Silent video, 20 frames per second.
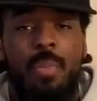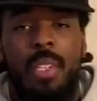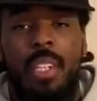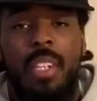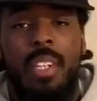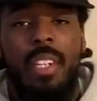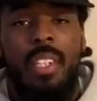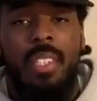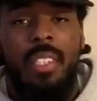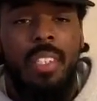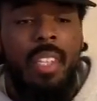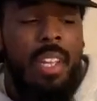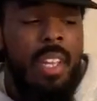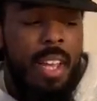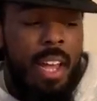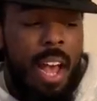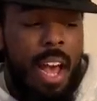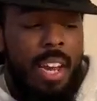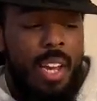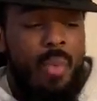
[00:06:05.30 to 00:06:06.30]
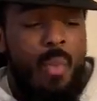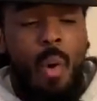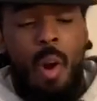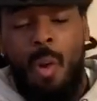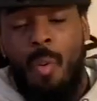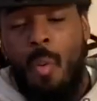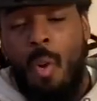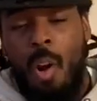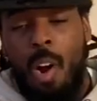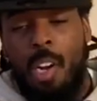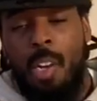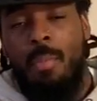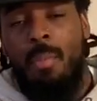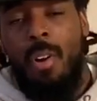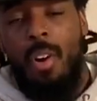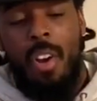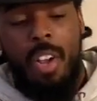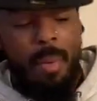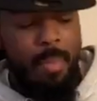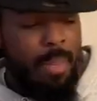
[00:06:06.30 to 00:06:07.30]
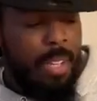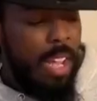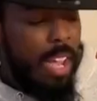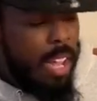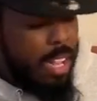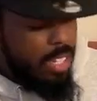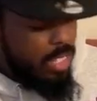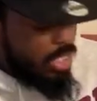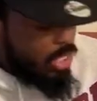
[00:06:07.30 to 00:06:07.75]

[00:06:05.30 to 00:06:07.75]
because I didn't want to walk out the mall empty-handed.